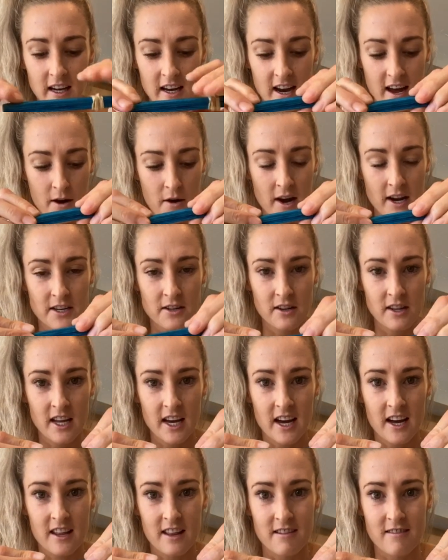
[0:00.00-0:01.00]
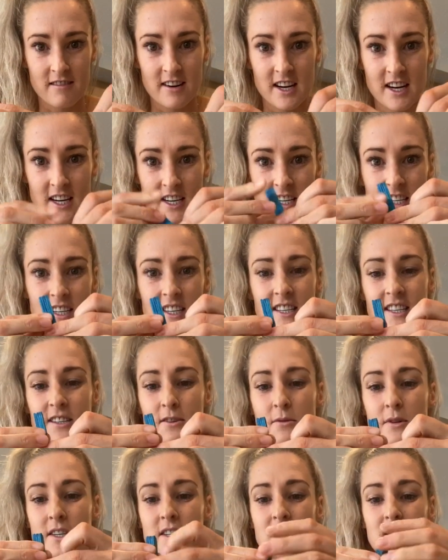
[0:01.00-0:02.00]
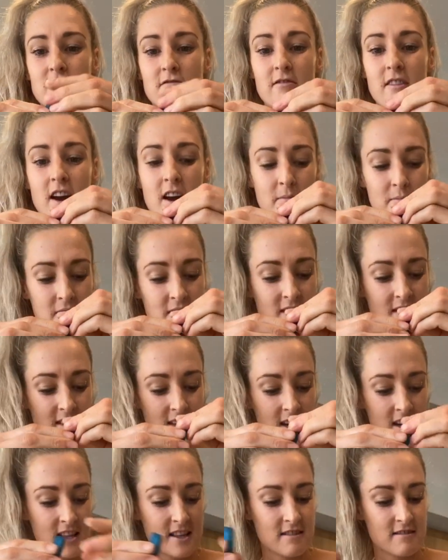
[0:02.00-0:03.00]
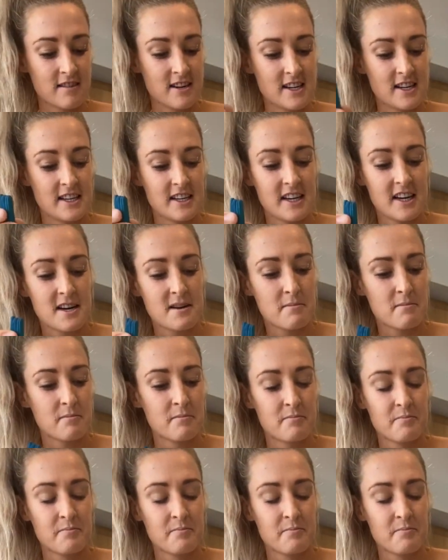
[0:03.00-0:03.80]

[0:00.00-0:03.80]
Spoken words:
Now I do the other end. So we just wrap this other end up.